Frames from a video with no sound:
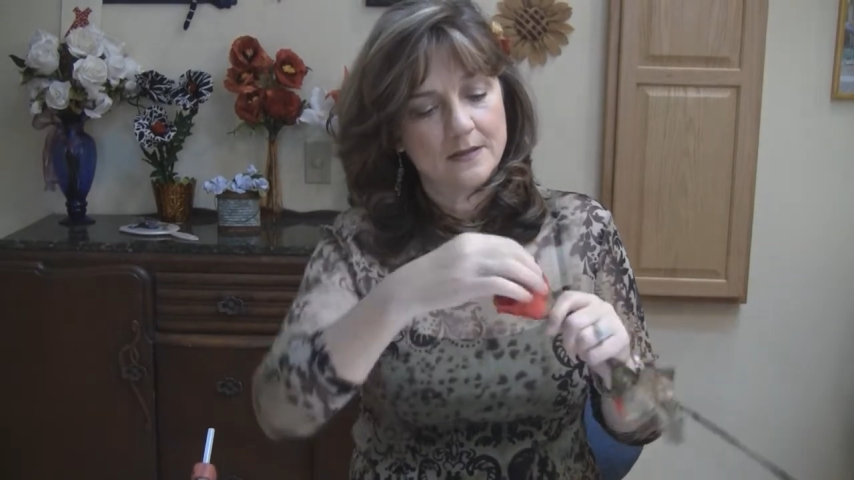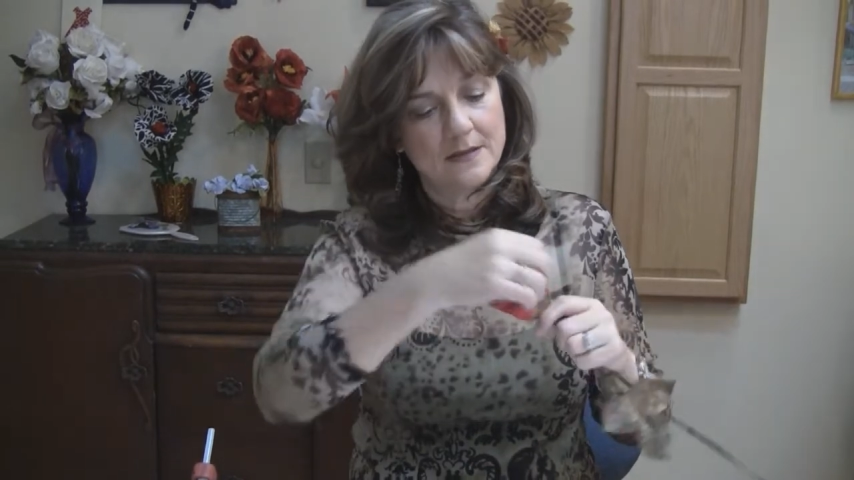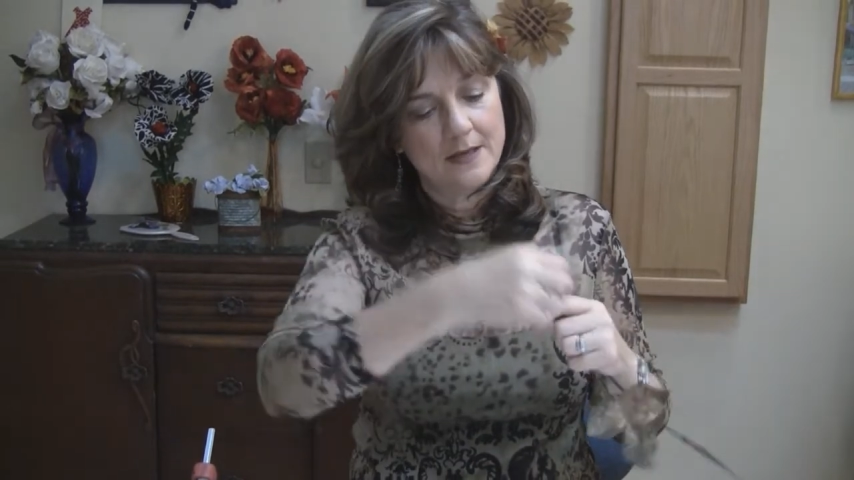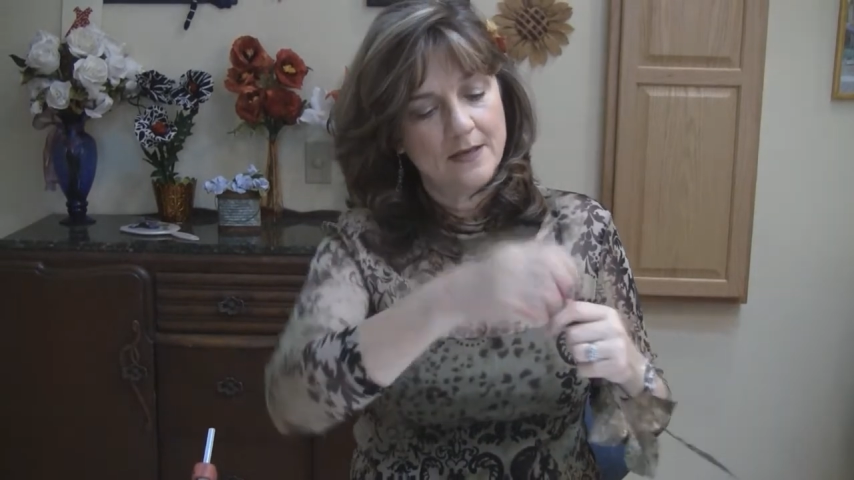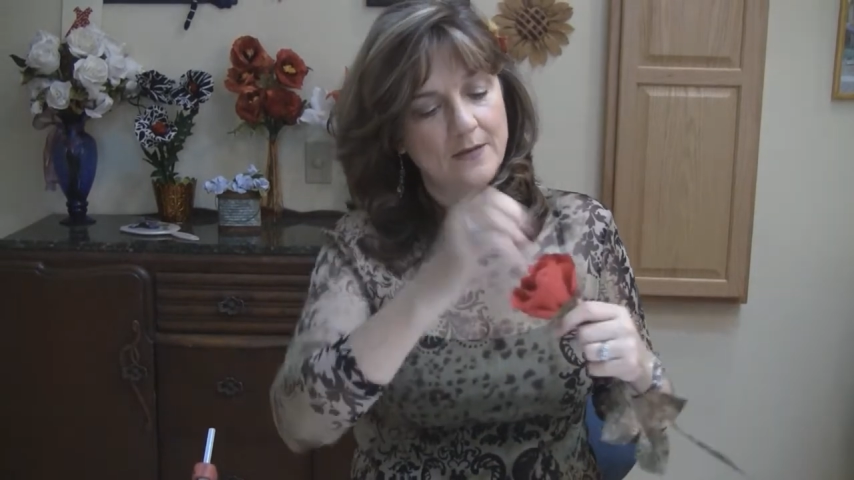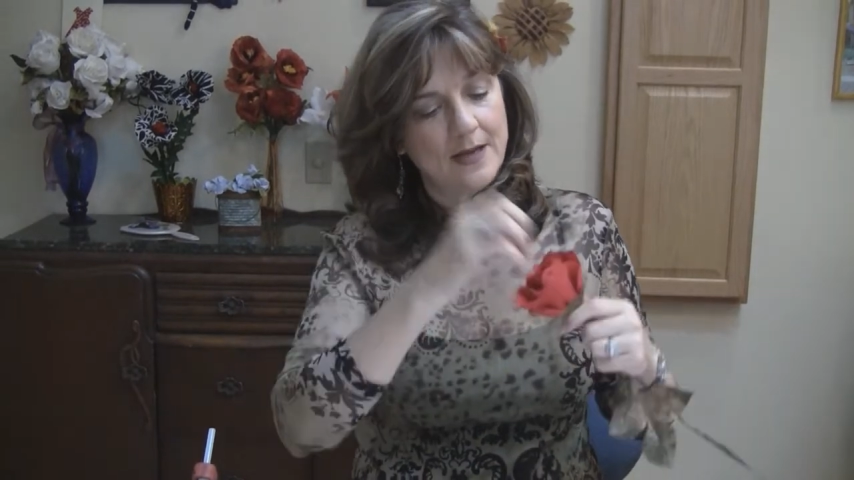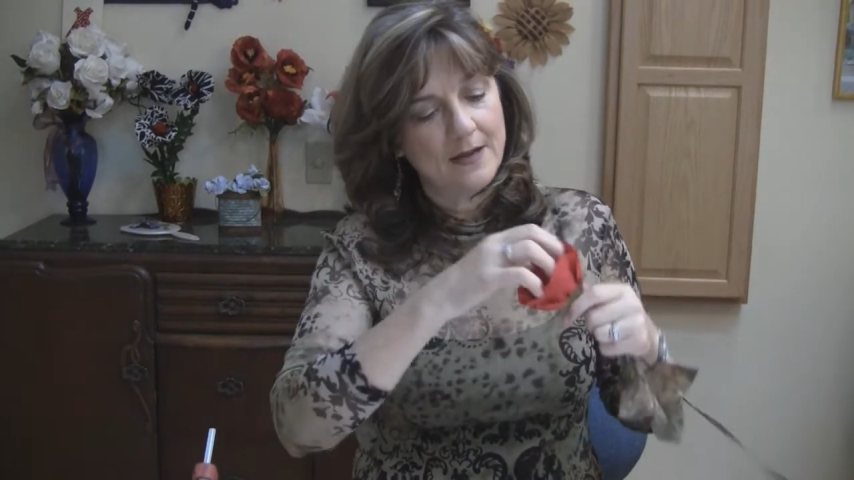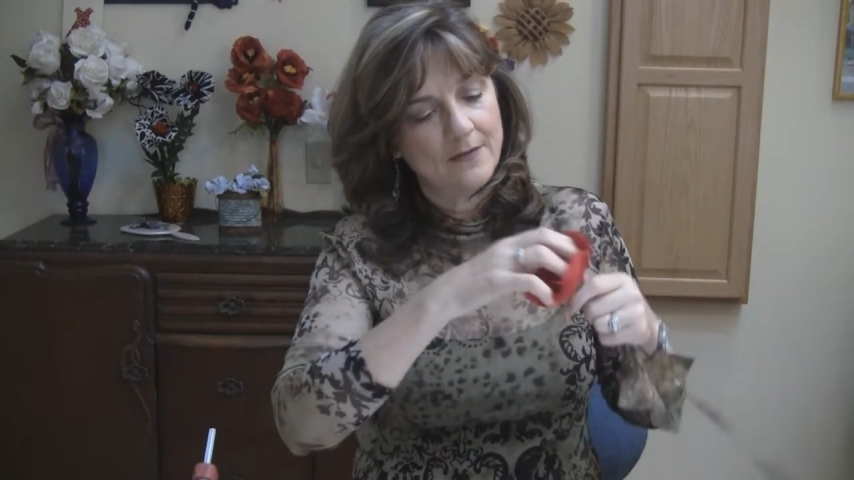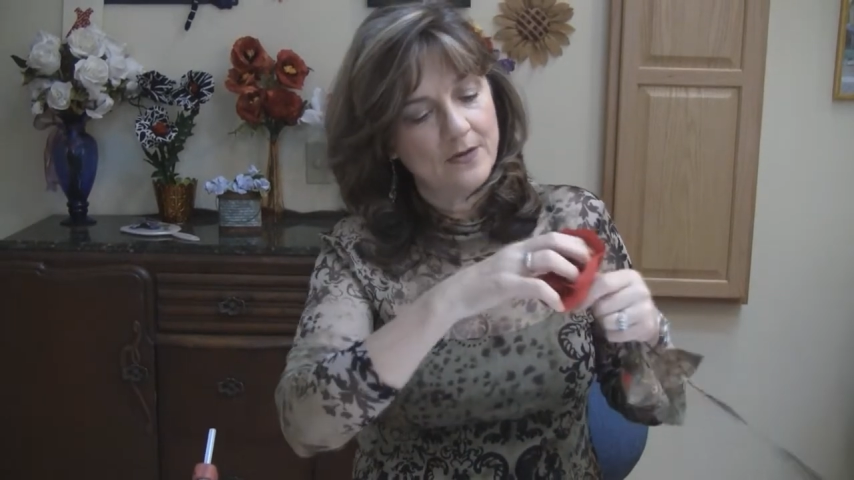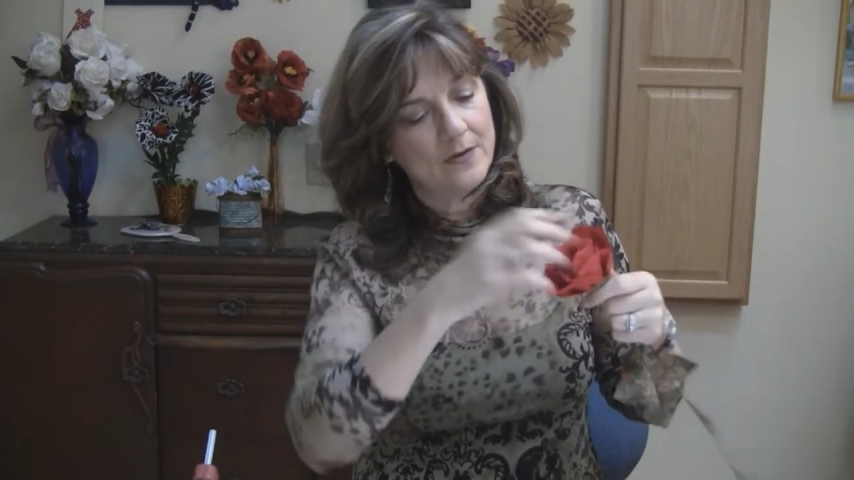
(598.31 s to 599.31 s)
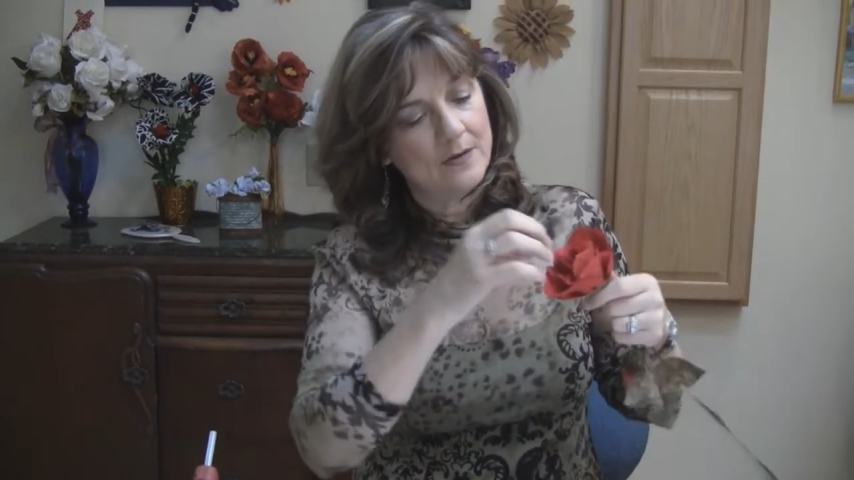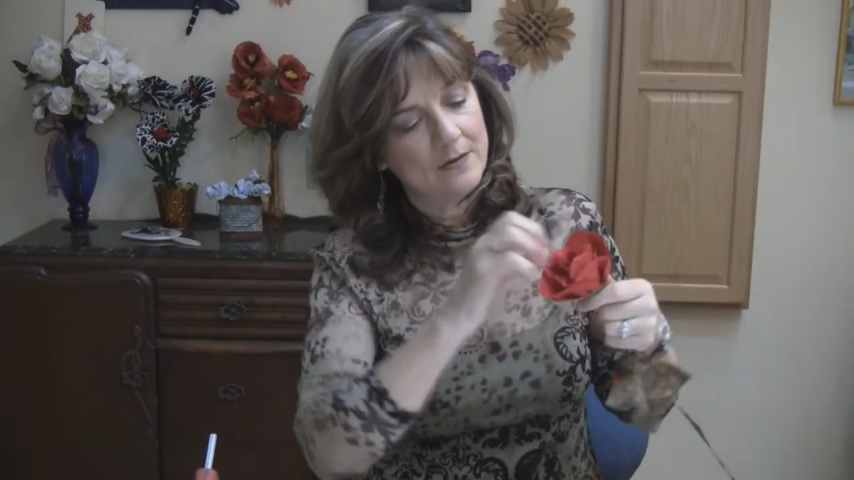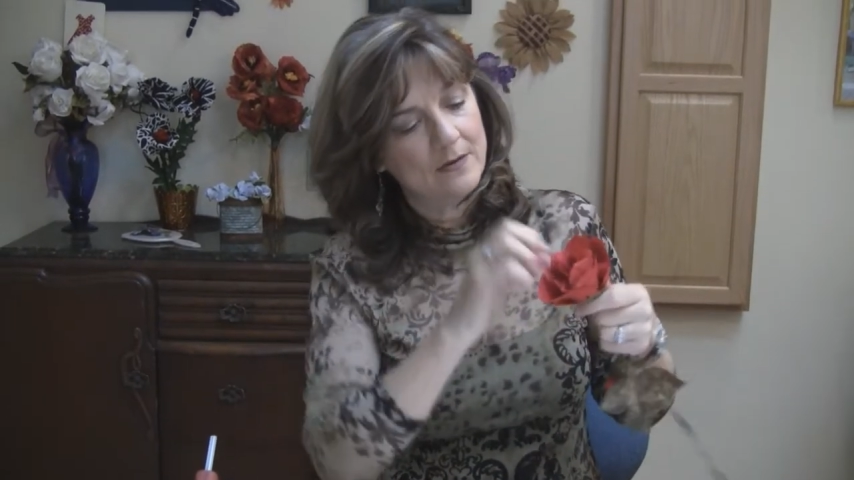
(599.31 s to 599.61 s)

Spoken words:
So now you have your